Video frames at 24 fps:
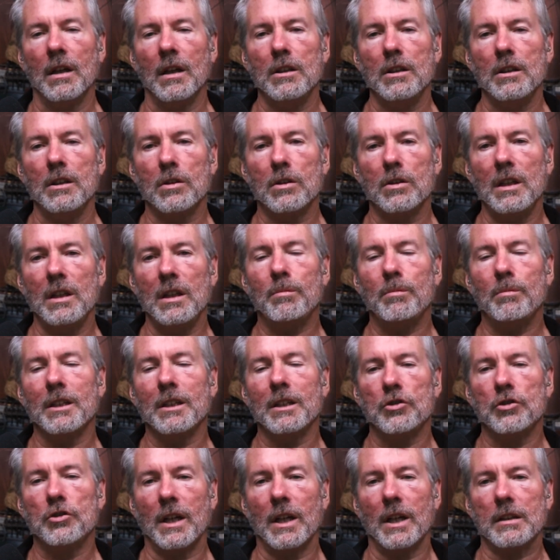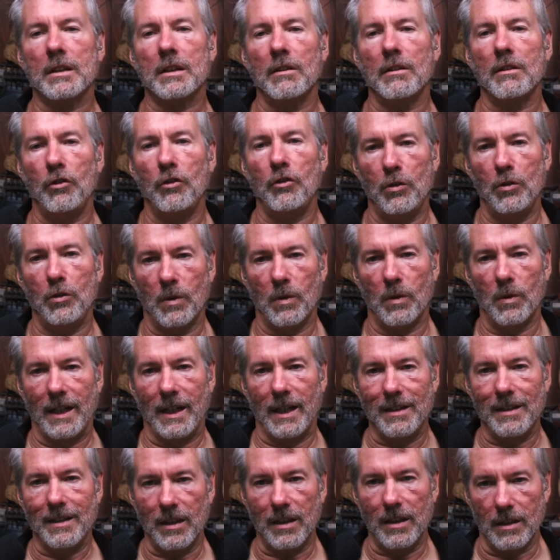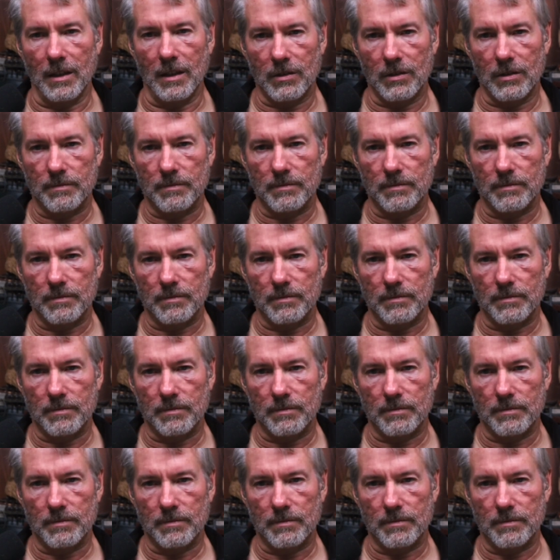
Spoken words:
you keep injecting new ideas.